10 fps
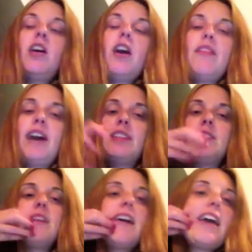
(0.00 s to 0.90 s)
And
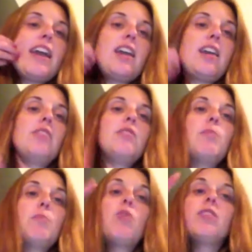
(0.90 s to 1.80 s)
that's a
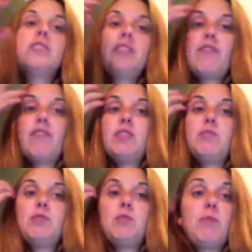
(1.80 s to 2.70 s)
important difference
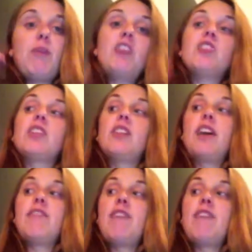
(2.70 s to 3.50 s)
between Project Life